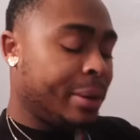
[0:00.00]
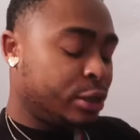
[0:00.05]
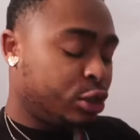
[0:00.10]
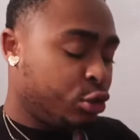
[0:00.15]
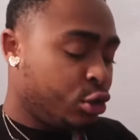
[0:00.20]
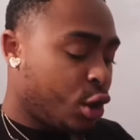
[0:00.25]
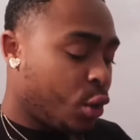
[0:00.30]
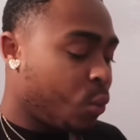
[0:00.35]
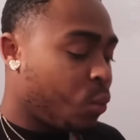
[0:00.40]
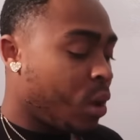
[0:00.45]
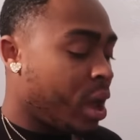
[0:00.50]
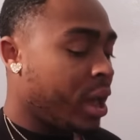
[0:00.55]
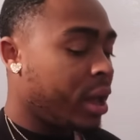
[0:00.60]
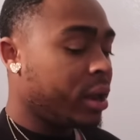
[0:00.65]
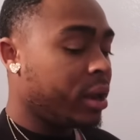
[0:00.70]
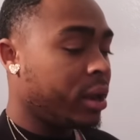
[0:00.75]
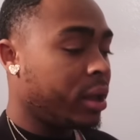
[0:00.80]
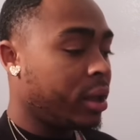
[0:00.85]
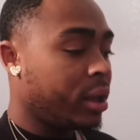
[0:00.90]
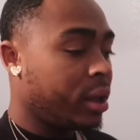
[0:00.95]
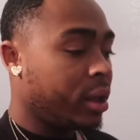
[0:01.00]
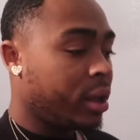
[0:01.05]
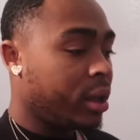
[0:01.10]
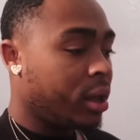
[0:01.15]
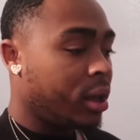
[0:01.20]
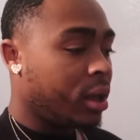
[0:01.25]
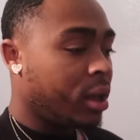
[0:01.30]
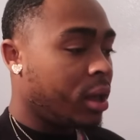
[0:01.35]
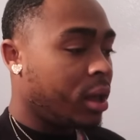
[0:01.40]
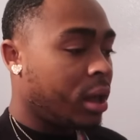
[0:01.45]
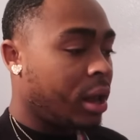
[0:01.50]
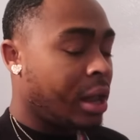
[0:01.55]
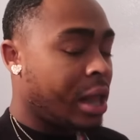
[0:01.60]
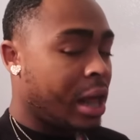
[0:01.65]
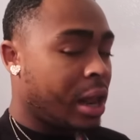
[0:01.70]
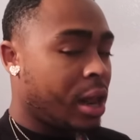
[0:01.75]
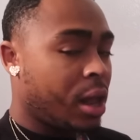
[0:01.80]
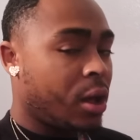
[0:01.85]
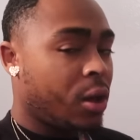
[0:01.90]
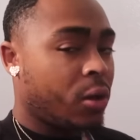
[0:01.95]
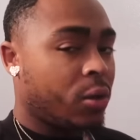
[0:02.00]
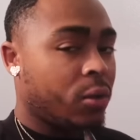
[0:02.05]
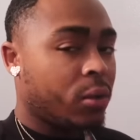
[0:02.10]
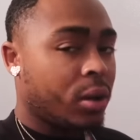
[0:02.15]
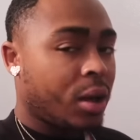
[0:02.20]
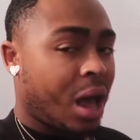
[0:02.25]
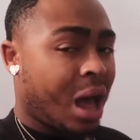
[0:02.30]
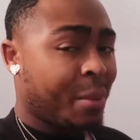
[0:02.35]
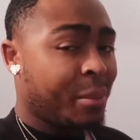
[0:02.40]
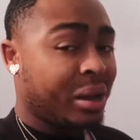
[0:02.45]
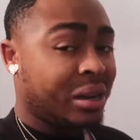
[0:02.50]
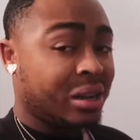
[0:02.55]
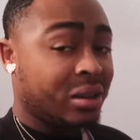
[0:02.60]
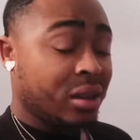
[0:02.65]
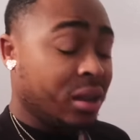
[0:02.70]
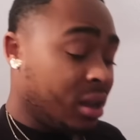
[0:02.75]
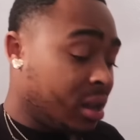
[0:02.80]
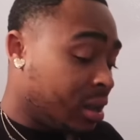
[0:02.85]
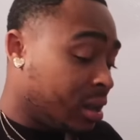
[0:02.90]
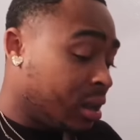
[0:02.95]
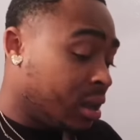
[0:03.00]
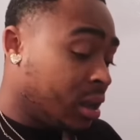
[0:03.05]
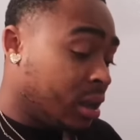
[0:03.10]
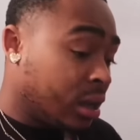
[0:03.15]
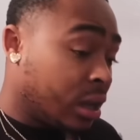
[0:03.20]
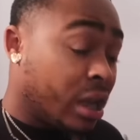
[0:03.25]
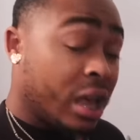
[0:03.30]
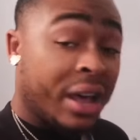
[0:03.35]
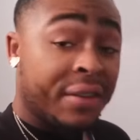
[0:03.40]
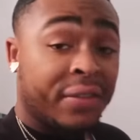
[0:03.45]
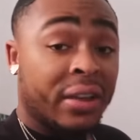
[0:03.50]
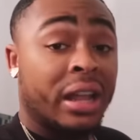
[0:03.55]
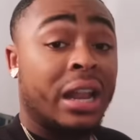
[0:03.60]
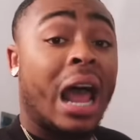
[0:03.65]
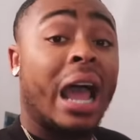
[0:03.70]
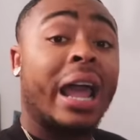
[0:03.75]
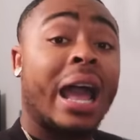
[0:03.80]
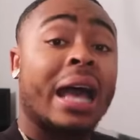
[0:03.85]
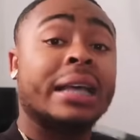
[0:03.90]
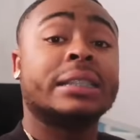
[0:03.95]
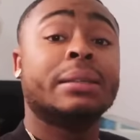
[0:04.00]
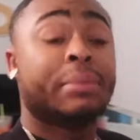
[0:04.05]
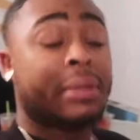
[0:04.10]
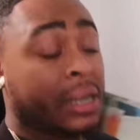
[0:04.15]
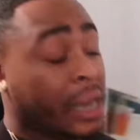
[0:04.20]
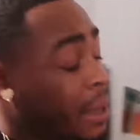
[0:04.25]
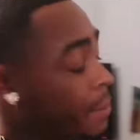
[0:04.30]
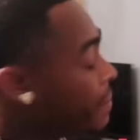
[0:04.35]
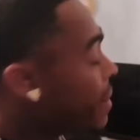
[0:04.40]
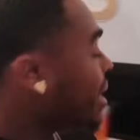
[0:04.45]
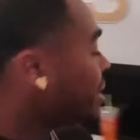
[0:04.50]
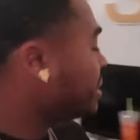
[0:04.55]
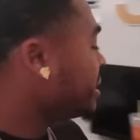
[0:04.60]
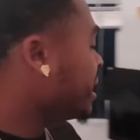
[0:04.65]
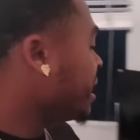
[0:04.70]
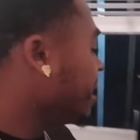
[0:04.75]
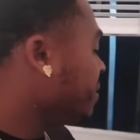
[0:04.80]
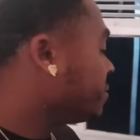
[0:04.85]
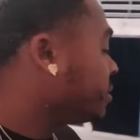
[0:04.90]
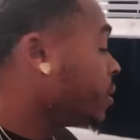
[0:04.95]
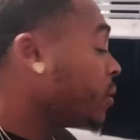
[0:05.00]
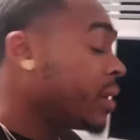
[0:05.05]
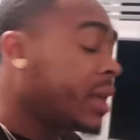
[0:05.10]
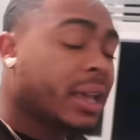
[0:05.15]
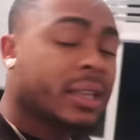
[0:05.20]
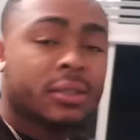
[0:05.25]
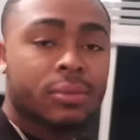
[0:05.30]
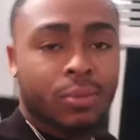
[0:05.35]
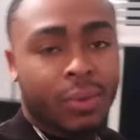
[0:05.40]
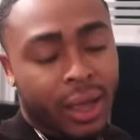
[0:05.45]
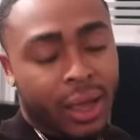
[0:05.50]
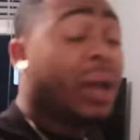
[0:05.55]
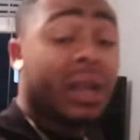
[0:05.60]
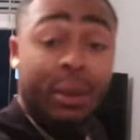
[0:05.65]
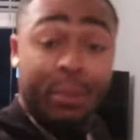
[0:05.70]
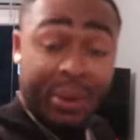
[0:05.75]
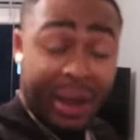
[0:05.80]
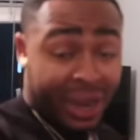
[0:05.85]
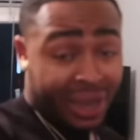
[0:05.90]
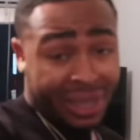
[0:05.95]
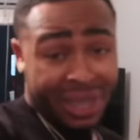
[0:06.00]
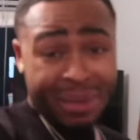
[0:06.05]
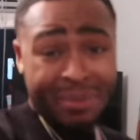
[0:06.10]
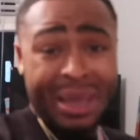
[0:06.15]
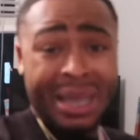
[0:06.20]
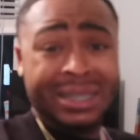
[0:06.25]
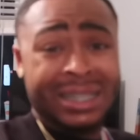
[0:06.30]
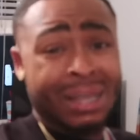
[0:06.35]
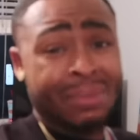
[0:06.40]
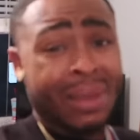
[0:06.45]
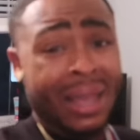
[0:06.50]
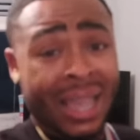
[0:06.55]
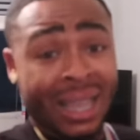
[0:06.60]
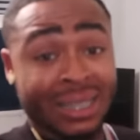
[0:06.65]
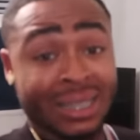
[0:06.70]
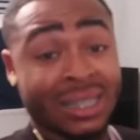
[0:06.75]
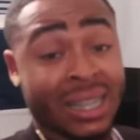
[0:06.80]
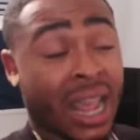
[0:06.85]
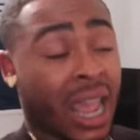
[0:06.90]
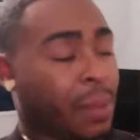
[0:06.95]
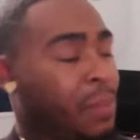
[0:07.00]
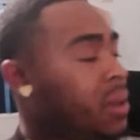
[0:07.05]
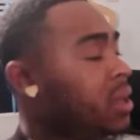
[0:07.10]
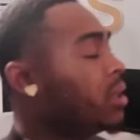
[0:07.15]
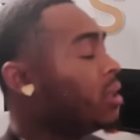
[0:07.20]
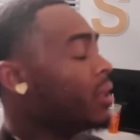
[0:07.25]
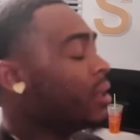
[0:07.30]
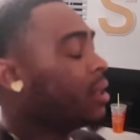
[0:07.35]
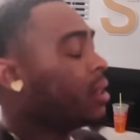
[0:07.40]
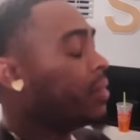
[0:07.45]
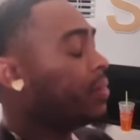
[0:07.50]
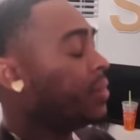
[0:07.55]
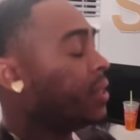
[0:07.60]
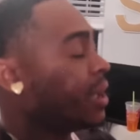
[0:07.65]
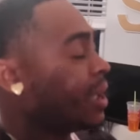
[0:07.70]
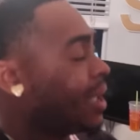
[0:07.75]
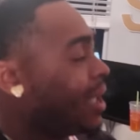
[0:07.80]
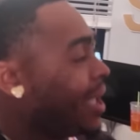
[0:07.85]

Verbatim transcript: But you know what? Let alone, I'm under cover and I got something up my sleeve. So guess I'm gonna prank him and say my ex's name. But the